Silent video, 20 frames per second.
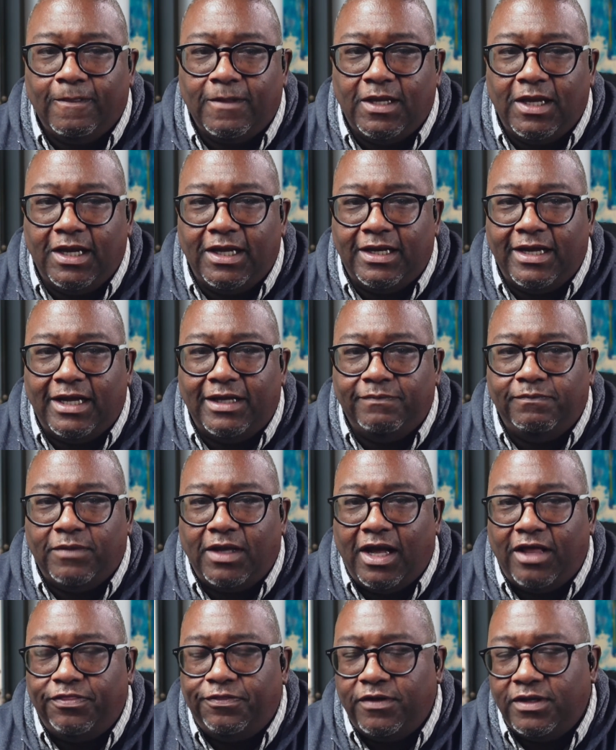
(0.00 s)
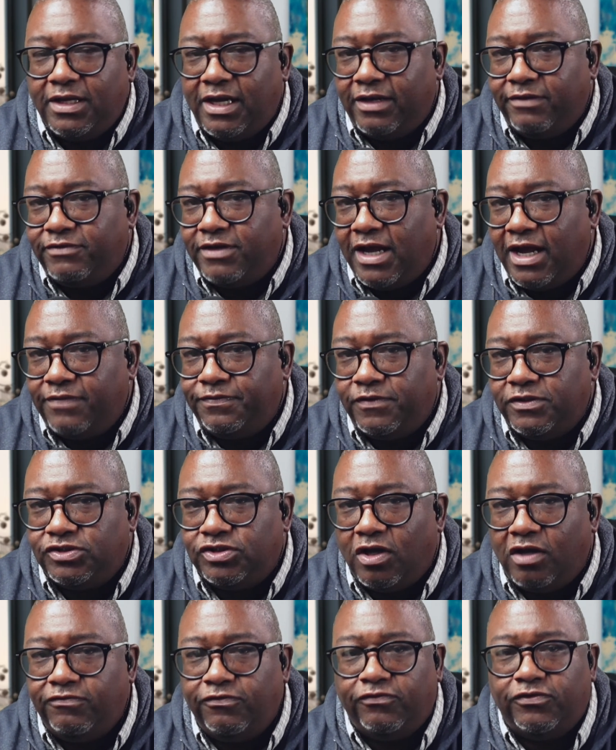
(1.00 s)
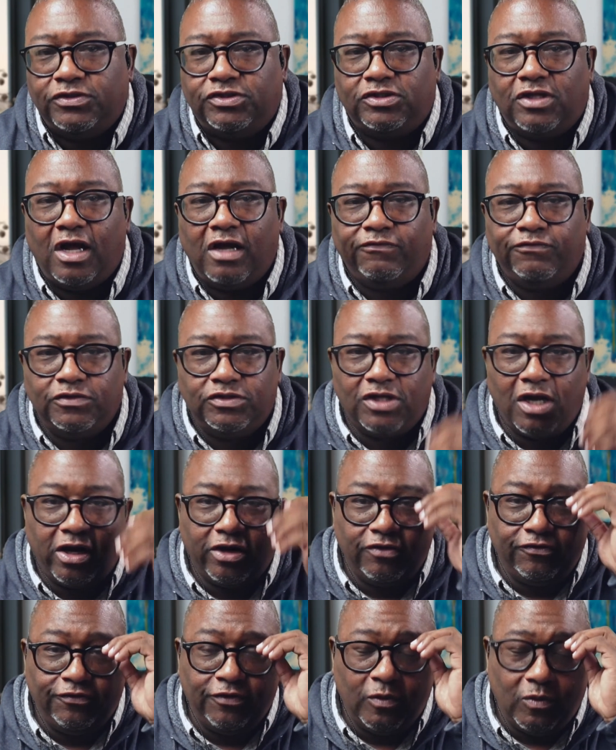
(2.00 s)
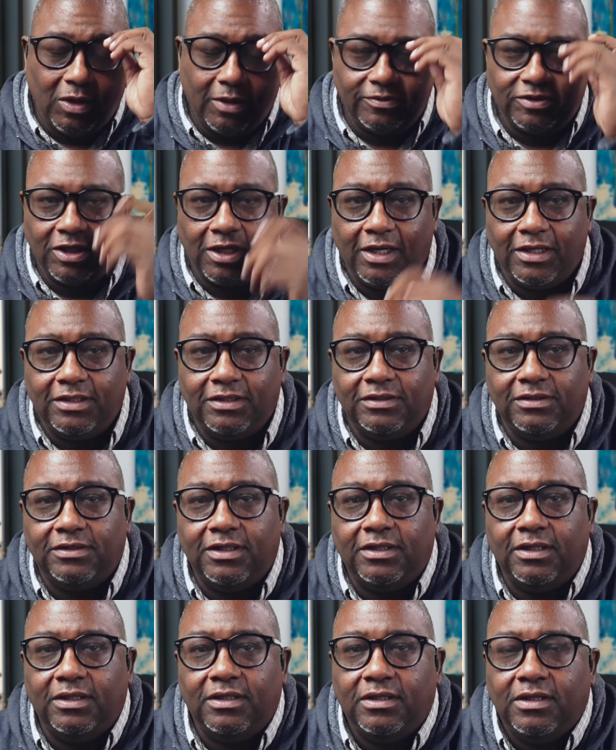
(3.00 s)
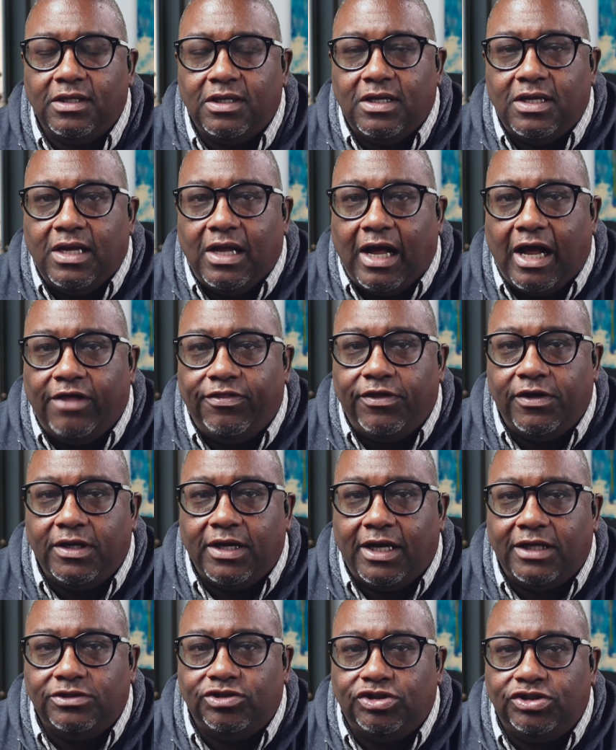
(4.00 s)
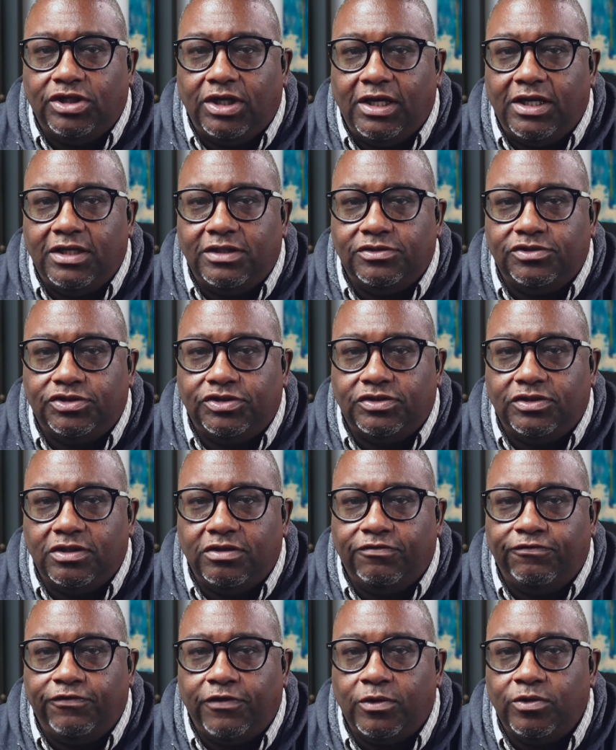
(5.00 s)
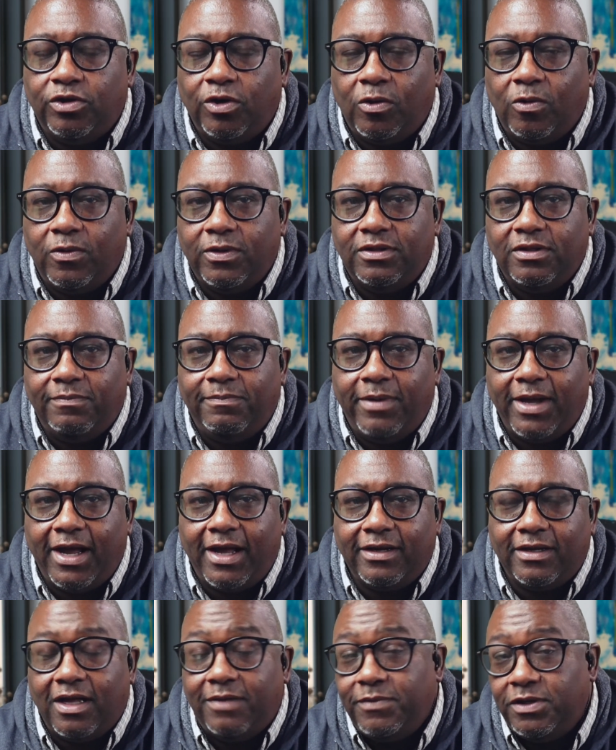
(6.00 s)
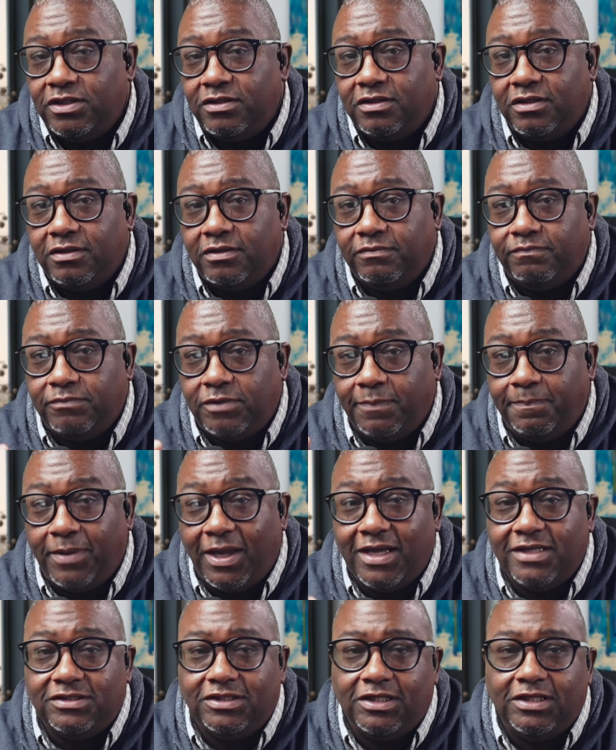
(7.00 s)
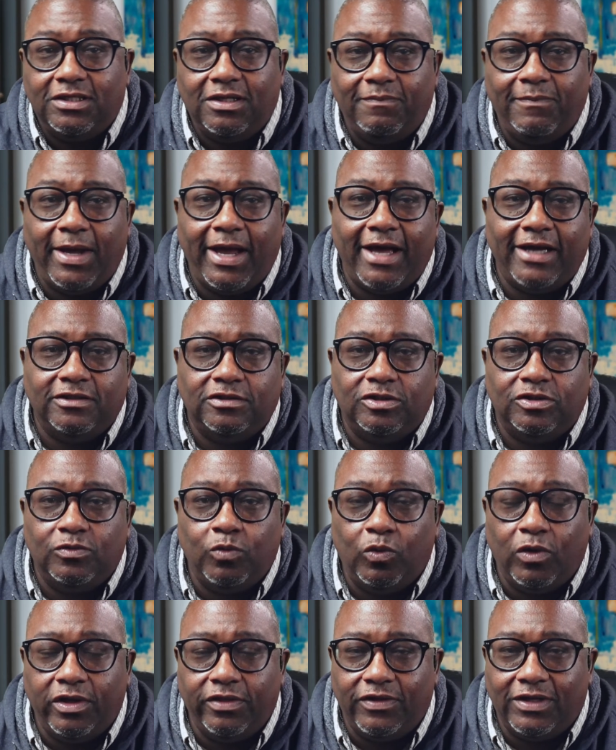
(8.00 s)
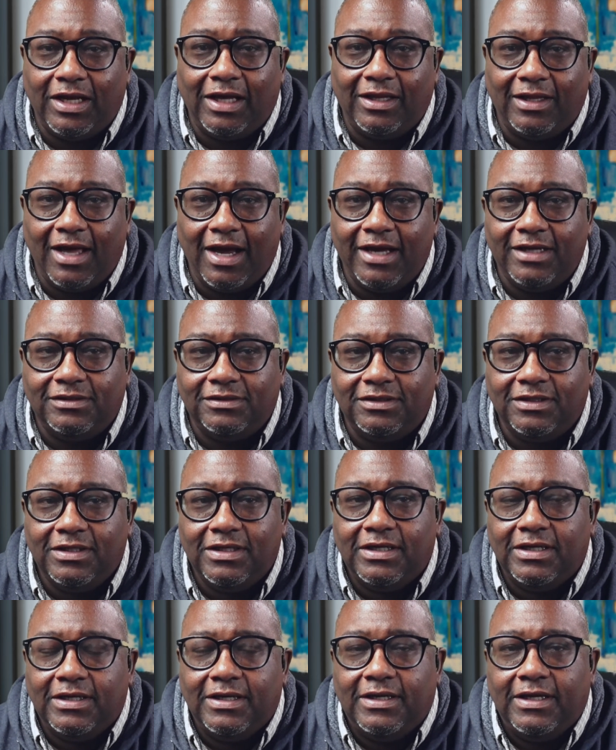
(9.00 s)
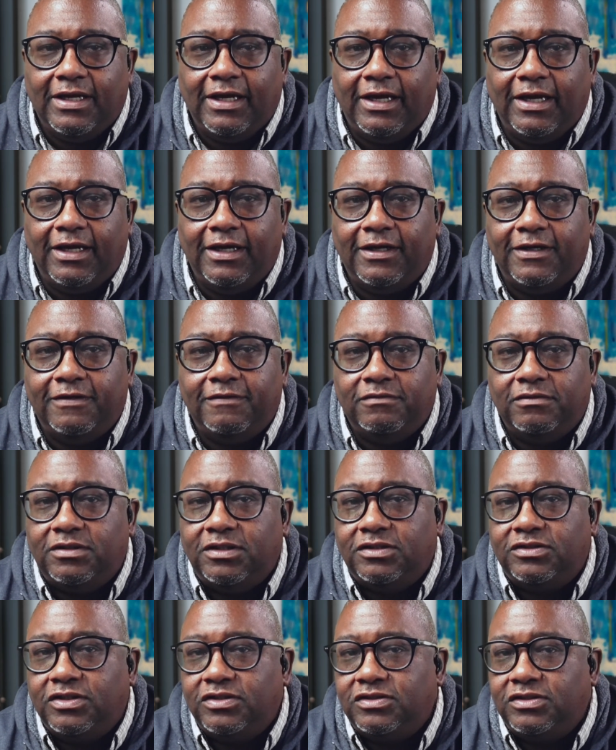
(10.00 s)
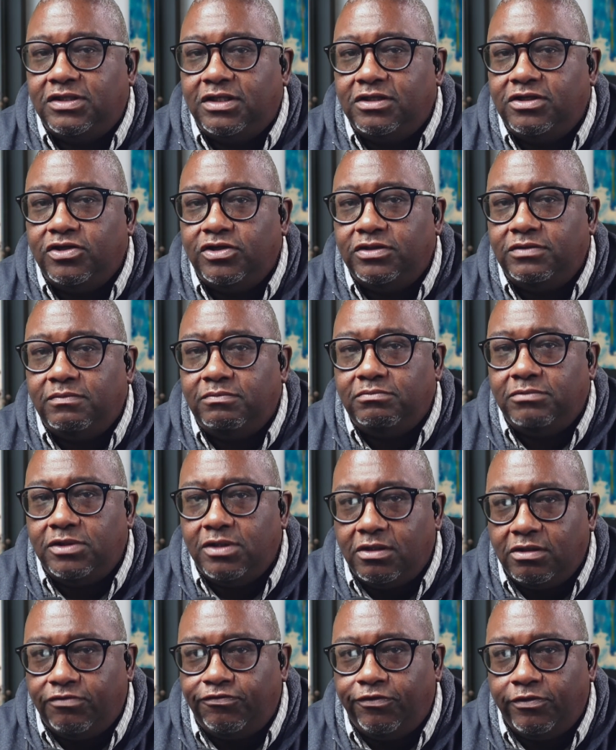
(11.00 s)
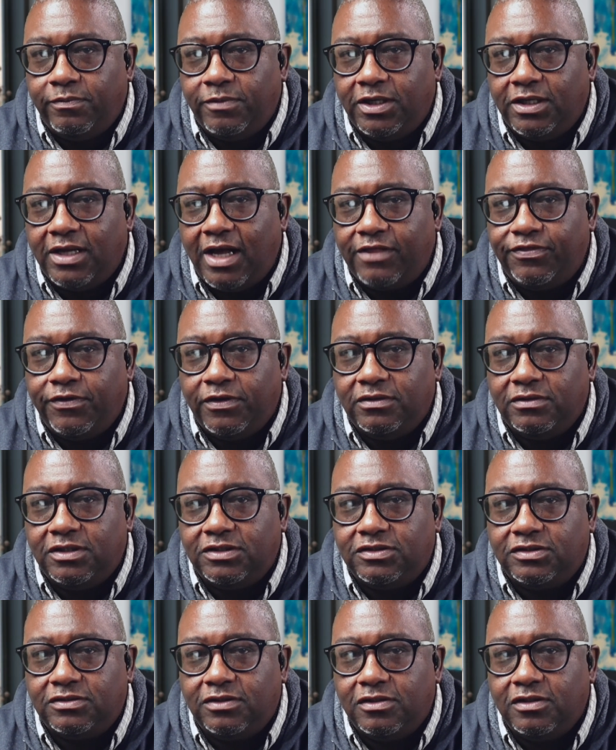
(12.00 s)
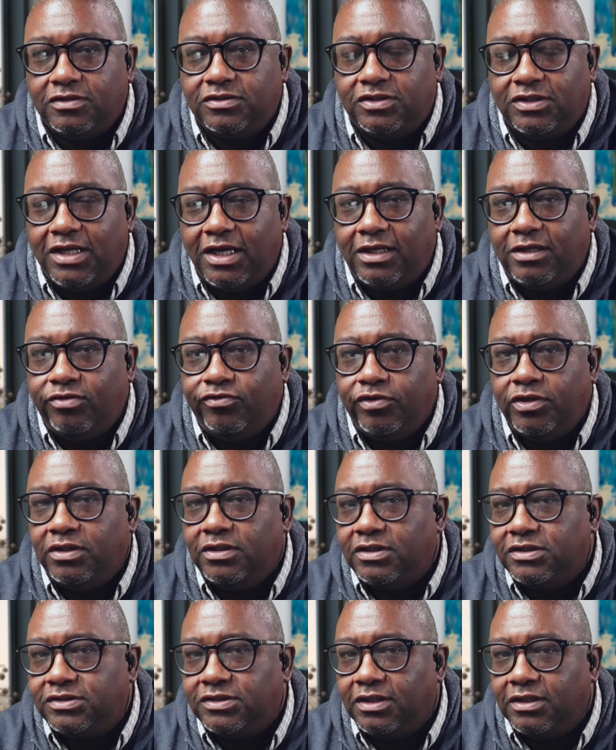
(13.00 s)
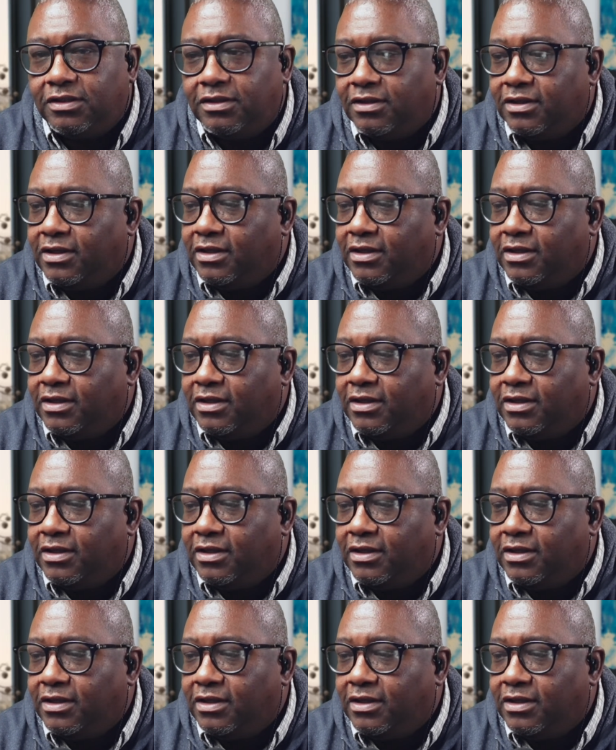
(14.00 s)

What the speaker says: And I think I got this off of a stock photography website, and I think I changed the photo in the back, the painting in the back, to one that I liked. And this is a good look for me. I think this looks kind of realistic.